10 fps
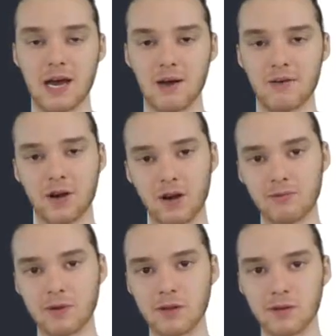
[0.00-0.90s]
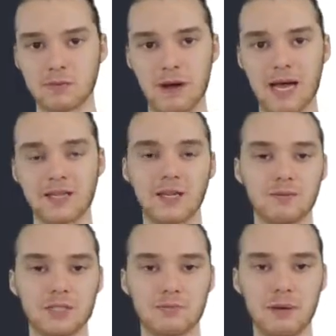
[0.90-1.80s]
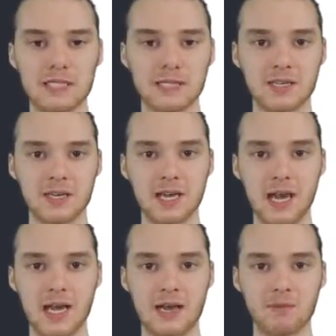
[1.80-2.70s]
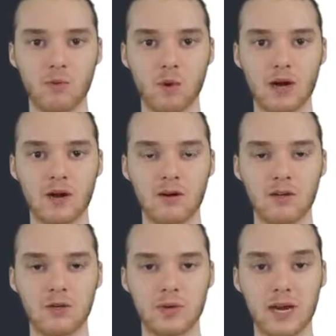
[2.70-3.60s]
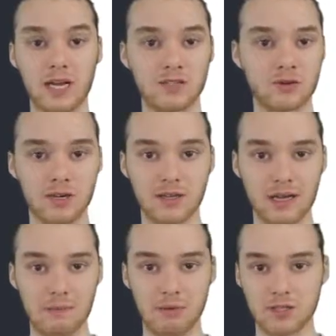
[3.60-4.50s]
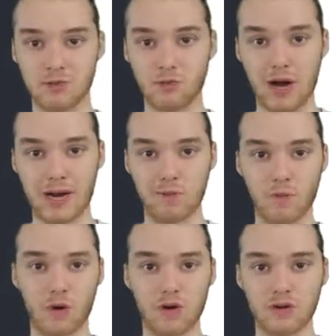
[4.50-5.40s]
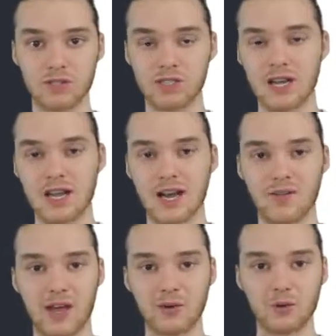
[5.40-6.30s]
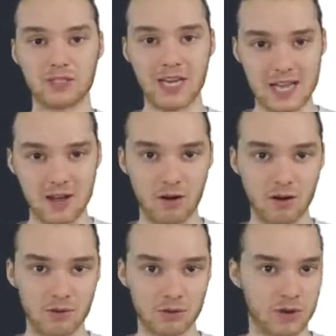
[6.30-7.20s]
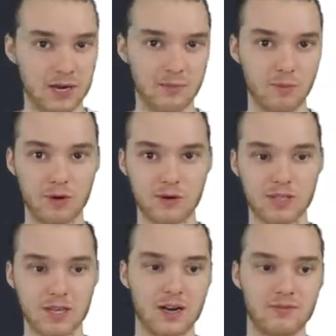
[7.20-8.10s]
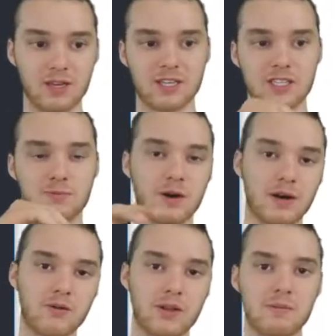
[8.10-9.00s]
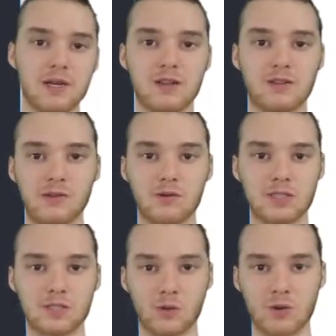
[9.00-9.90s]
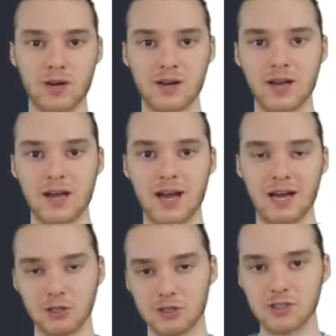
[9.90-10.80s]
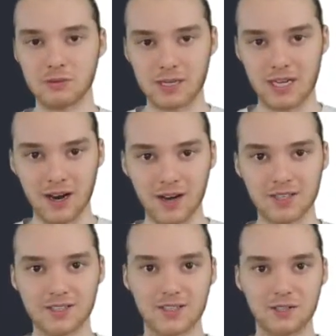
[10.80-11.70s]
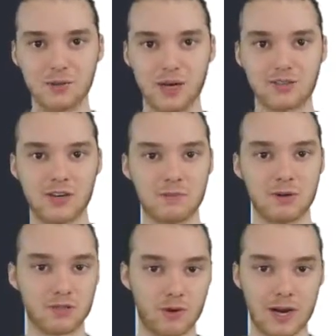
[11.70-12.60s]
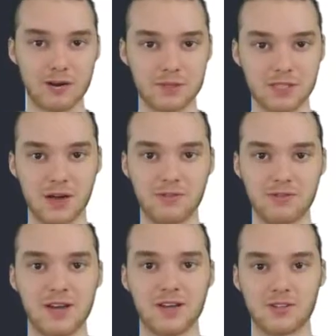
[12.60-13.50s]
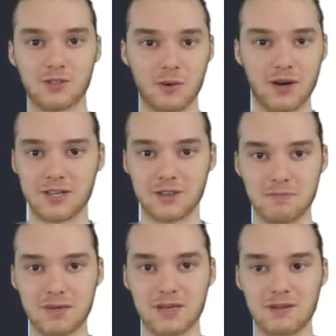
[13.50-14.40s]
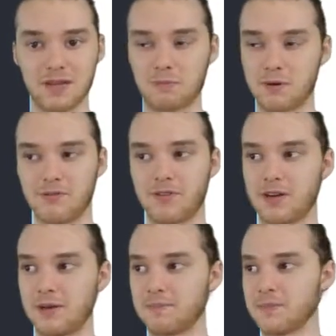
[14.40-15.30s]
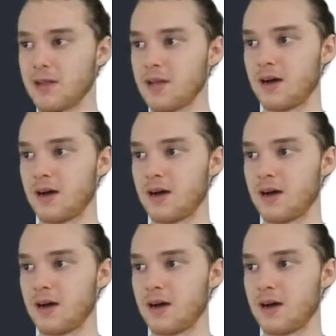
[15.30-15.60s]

Now, if you're not familiar with Mad Libs, it's basically a game where you can enter in like a bunch of random words, and then you'll take all those random words and kind of like sprinkle them in through a story. And usually, because you entered in a bunch of random stuff, the story ends up being like pretty funny.